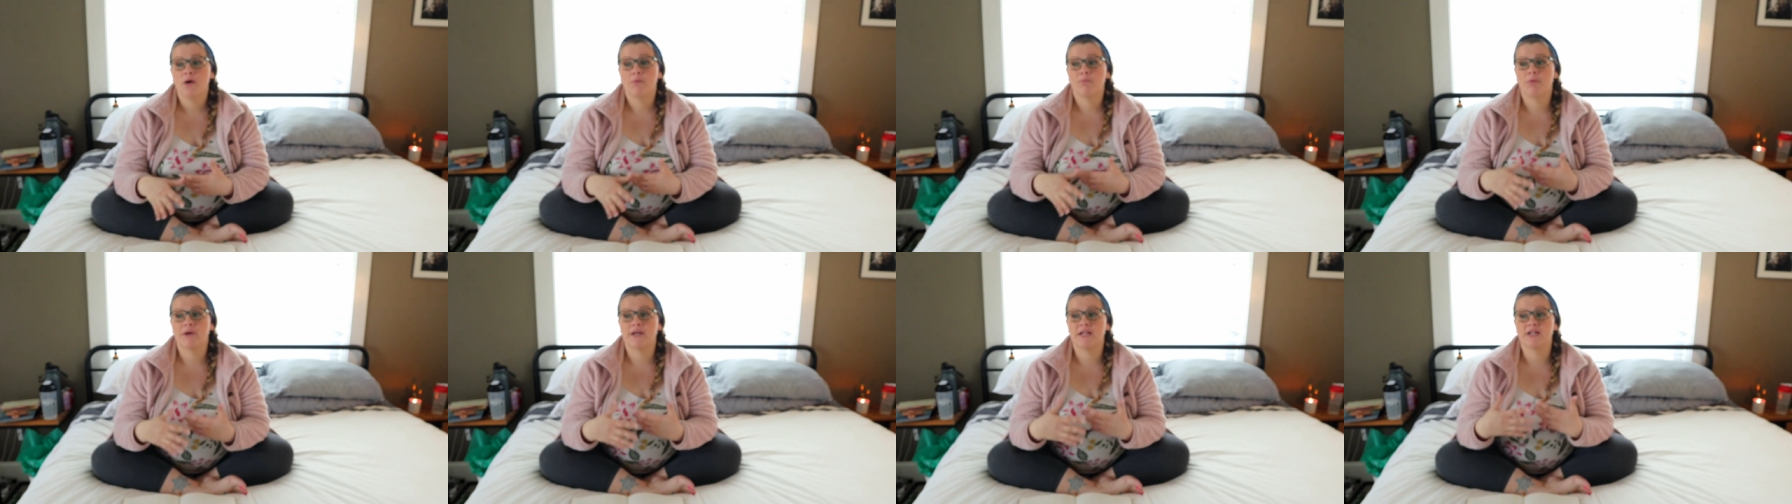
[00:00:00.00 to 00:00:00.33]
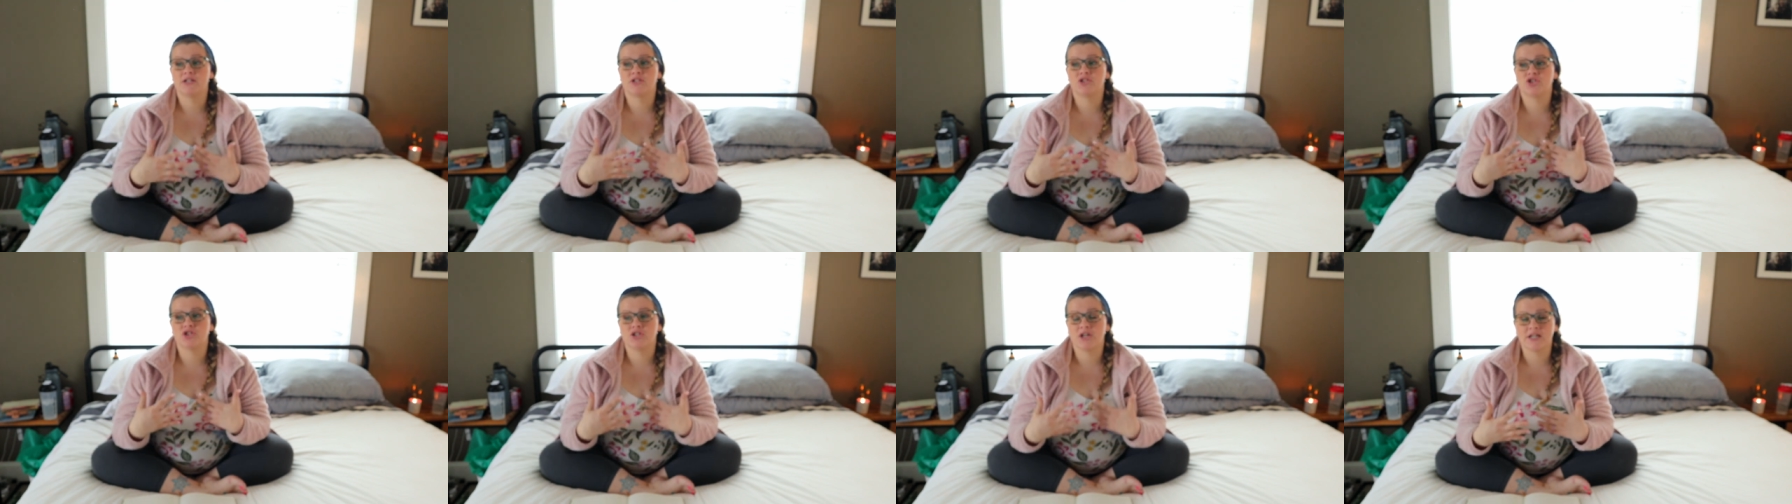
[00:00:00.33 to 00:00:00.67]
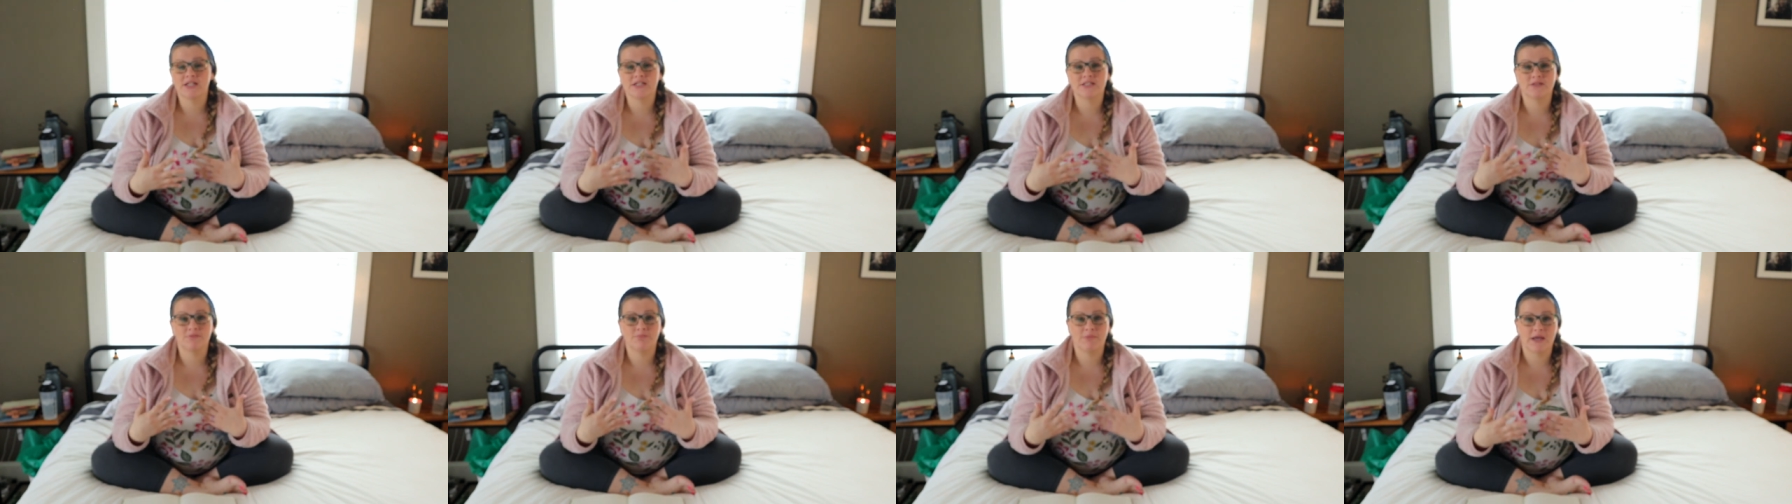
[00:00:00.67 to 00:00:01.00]
but it
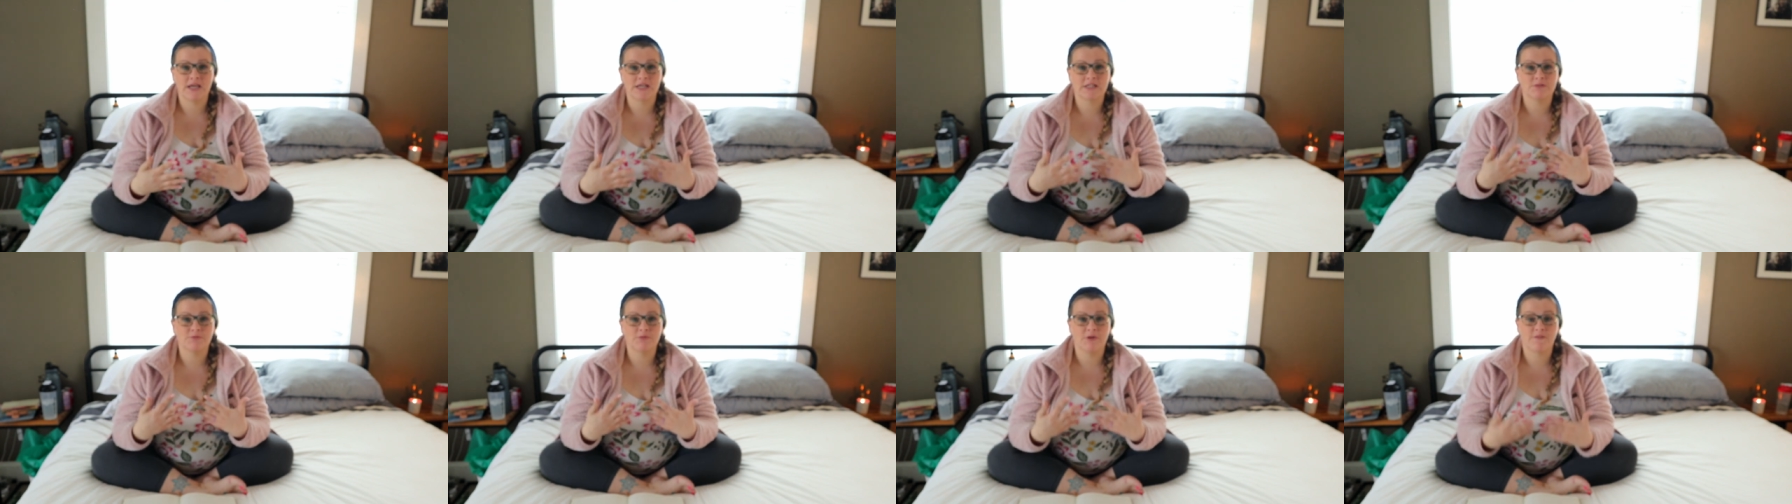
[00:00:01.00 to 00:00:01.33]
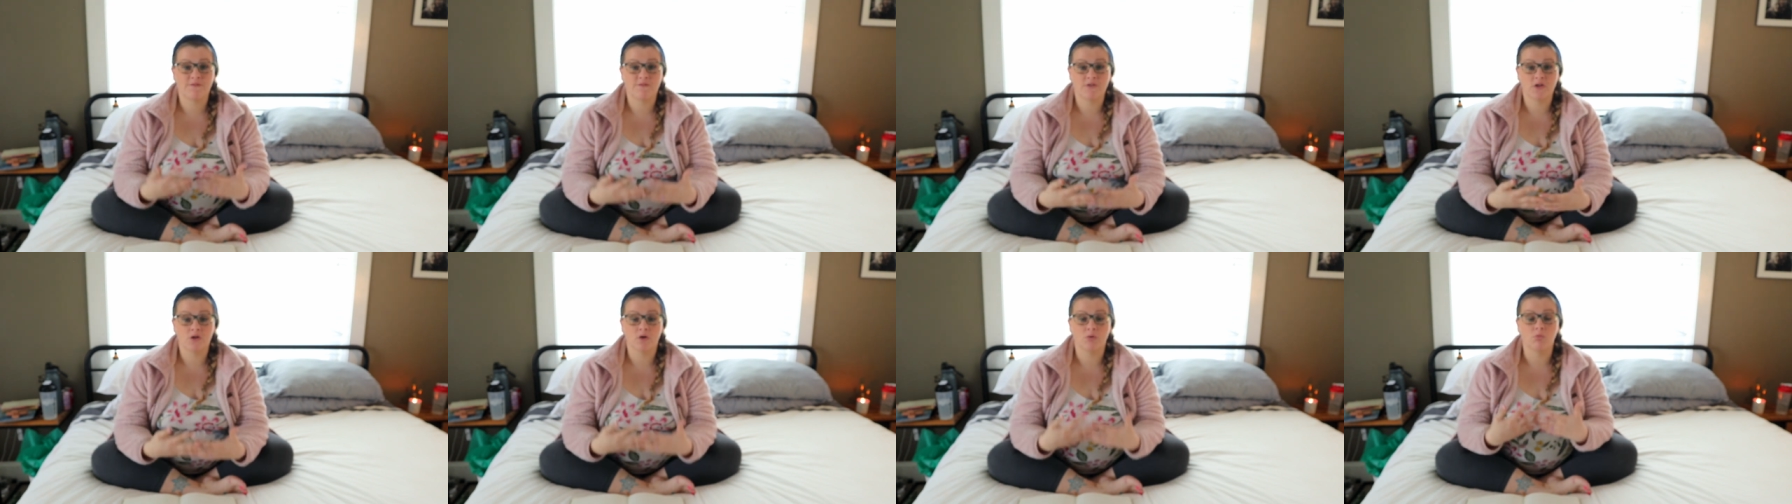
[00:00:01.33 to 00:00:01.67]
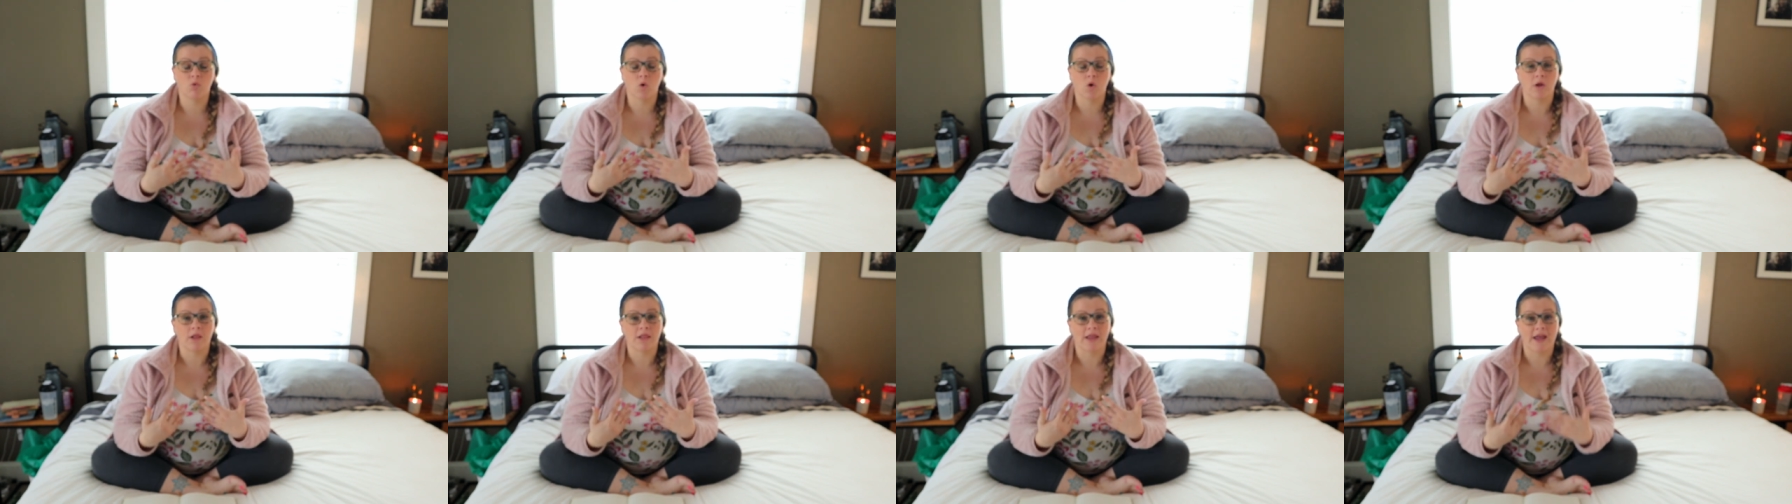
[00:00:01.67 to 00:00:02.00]
just makes me feel
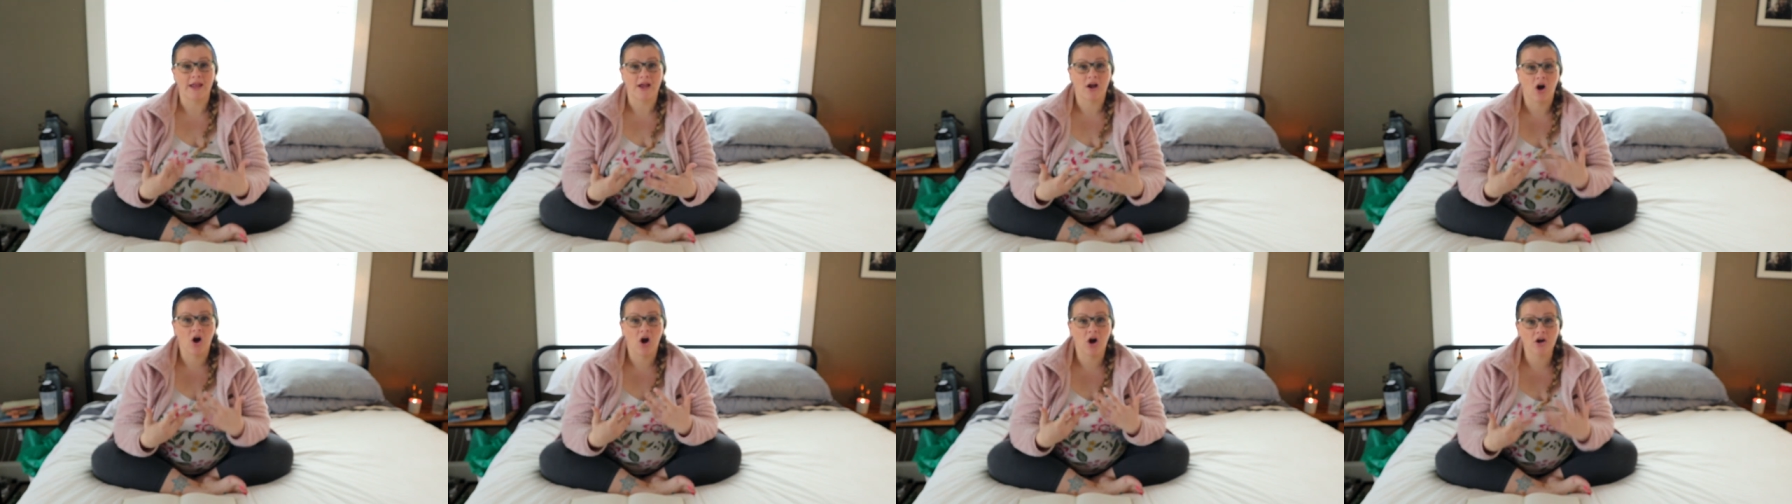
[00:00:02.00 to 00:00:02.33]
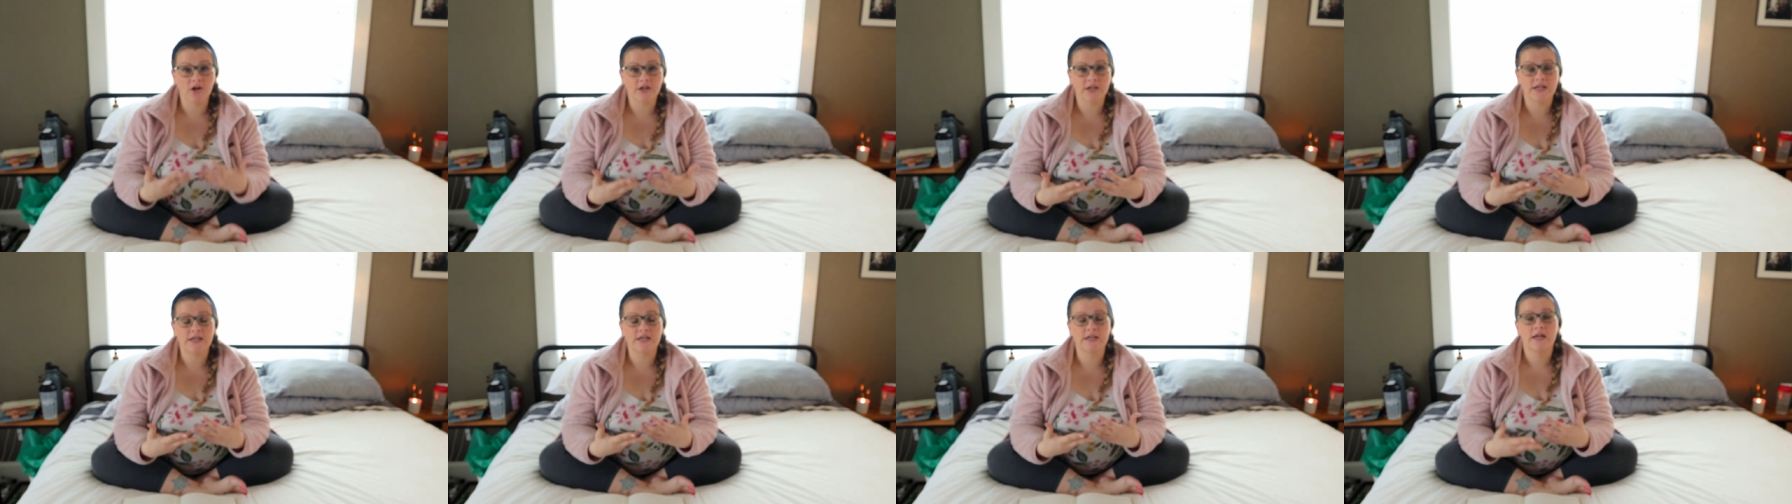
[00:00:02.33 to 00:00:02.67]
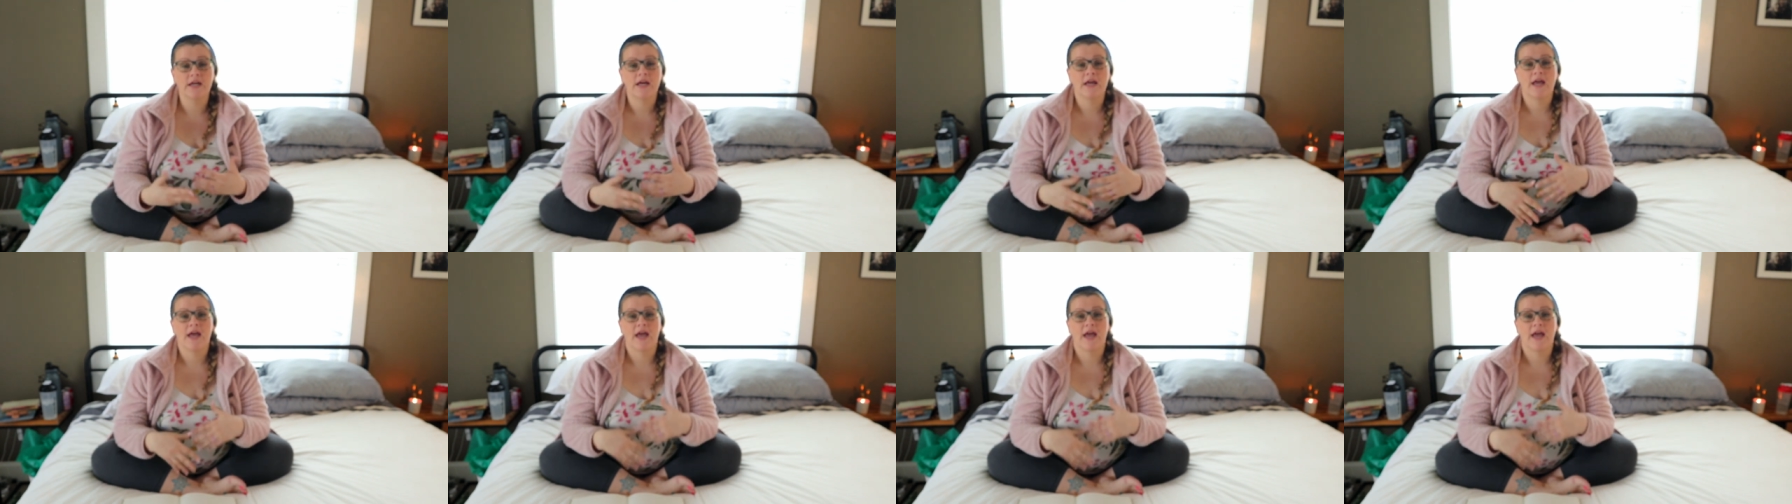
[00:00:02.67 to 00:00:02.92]
more lighthearted,